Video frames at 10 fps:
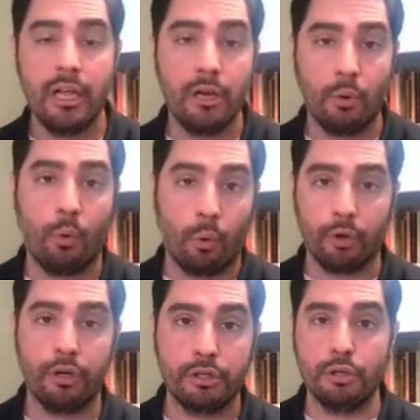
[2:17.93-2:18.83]
in
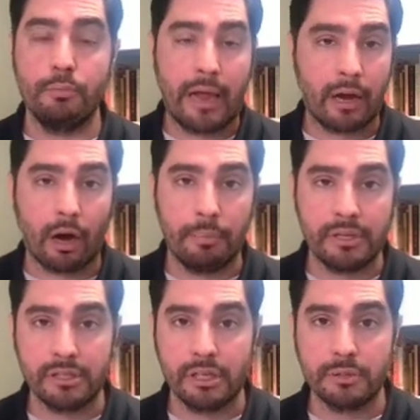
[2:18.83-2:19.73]
order to make our
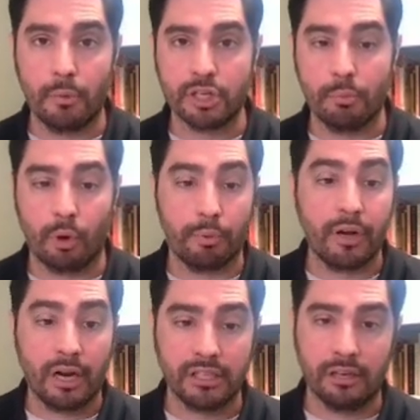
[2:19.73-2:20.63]
businesses much more
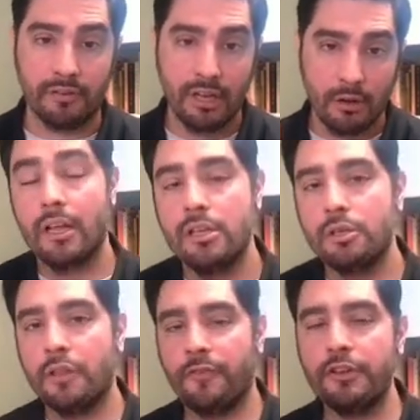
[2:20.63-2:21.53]
productive? So
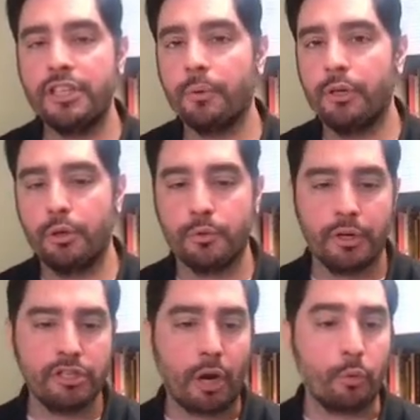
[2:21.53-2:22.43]
the first thing we're going to do is we're going
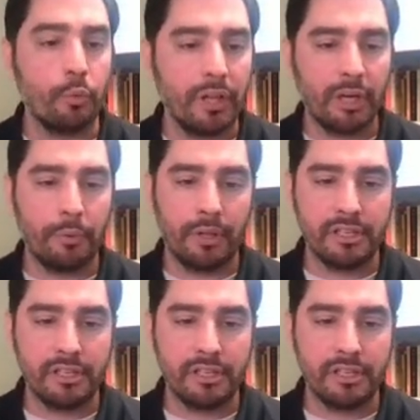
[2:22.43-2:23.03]
to start really